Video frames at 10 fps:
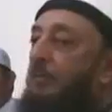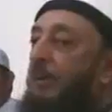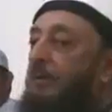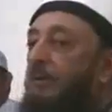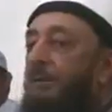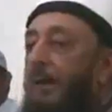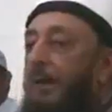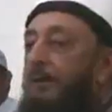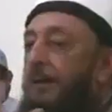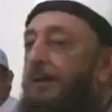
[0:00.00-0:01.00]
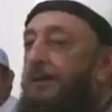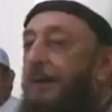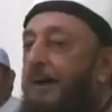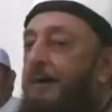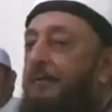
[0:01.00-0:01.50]
will multiply many
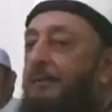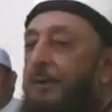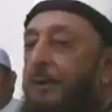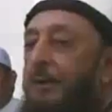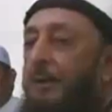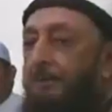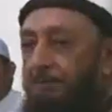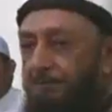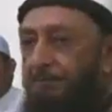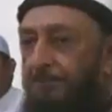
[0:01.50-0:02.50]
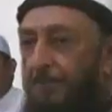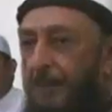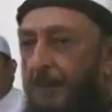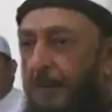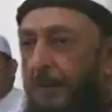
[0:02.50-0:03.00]
times with Allah.
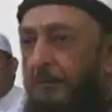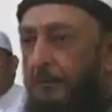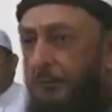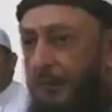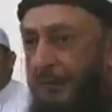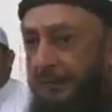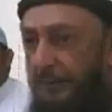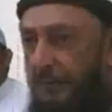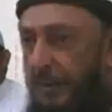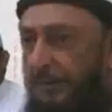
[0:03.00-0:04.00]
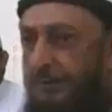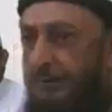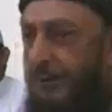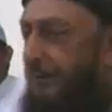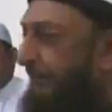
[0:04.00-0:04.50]
So there is a
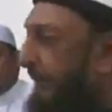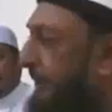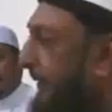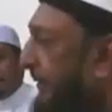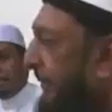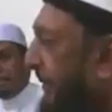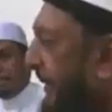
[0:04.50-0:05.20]
contrast between